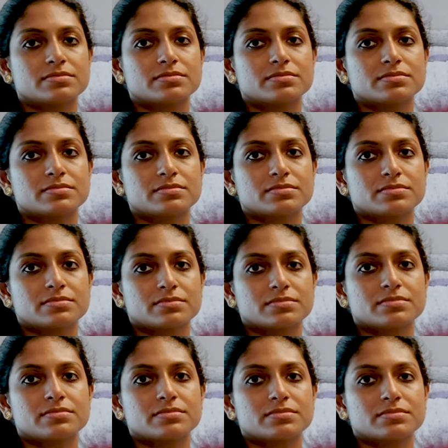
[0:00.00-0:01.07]

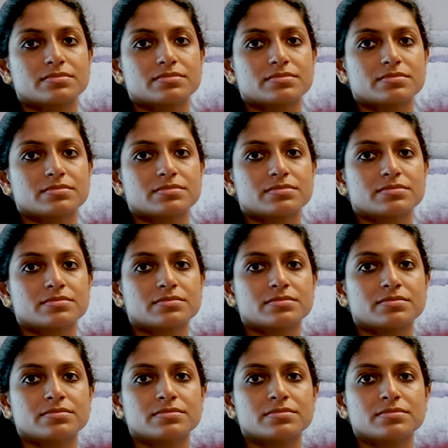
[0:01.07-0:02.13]

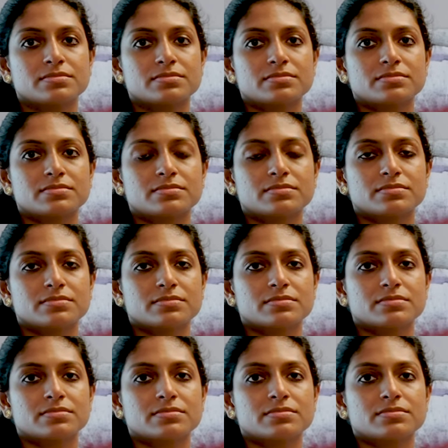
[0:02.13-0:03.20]

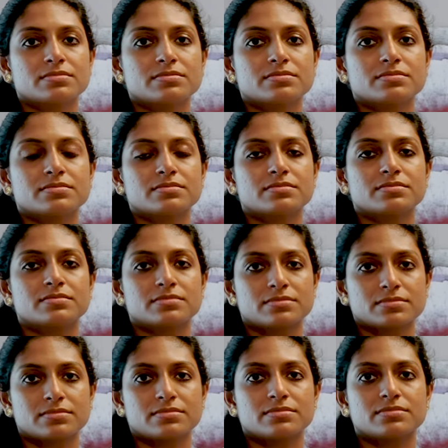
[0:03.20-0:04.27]

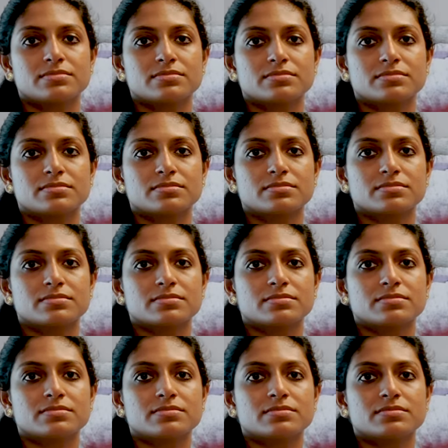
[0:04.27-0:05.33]

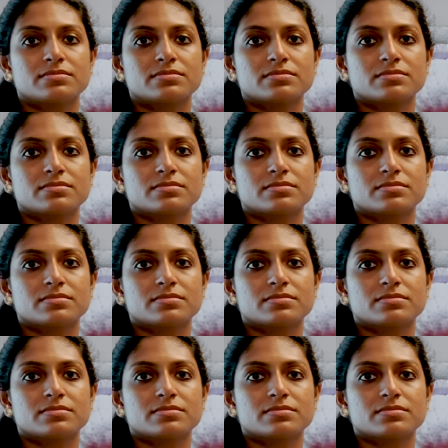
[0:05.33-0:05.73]
This person isn't speaking.